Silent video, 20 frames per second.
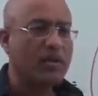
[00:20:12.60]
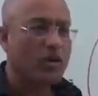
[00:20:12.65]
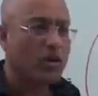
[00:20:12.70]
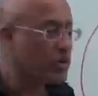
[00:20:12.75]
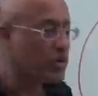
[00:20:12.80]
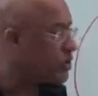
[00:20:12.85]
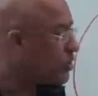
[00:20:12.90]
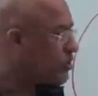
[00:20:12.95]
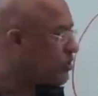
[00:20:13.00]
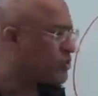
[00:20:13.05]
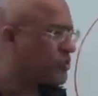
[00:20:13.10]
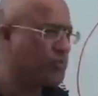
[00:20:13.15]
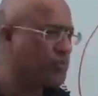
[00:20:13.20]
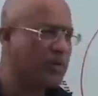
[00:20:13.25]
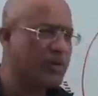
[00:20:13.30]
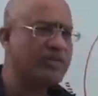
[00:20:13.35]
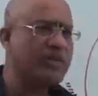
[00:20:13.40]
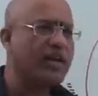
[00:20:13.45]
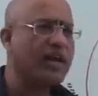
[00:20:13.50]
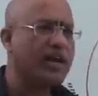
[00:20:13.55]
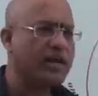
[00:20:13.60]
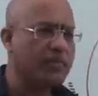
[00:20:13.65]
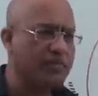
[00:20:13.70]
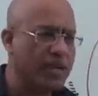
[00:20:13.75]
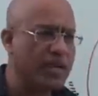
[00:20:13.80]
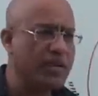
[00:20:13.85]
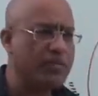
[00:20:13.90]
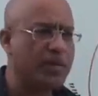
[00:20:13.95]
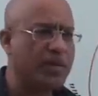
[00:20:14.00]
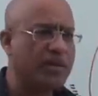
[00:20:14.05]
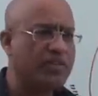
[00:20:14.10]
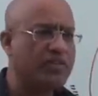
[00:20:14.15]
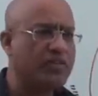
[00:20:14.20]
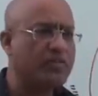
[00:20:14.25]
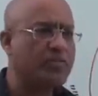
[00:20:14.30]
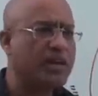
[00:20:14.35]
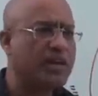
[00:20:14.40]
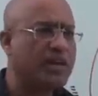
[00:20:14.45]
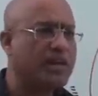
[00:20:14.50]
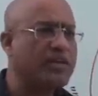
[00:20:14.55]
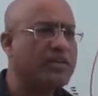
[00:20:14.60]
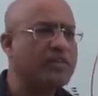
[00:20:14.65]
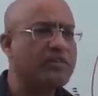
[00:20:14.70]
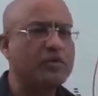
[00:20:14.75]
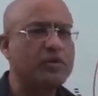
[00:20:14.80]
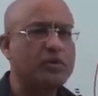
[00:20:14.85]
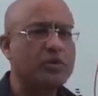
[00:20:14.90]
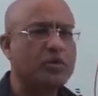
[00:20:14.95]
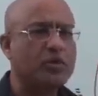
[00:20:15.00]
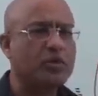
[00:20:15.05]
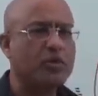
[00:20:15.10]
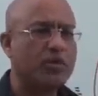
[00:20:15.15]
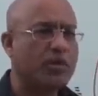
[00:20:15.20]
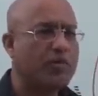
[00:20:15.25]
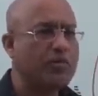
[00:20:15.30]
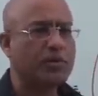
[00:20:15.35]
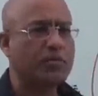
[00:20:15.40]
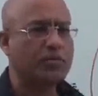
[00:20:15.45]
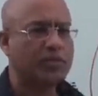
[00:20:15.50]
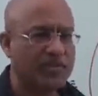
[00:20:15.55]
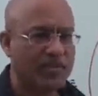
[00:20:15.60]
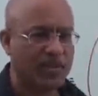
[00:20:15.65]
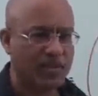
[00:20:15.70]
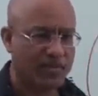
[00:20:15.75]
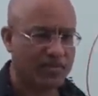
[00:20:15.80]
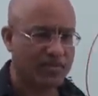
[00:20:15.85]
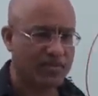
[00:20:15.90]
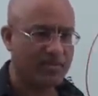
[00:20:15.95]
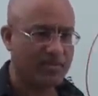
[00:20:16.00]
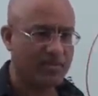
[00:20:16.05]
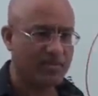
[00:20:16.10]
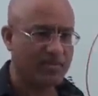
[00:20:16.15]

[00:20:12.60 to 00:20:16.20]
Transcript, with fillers: Continuous capillaries are at many places, but at least you should remember muscles.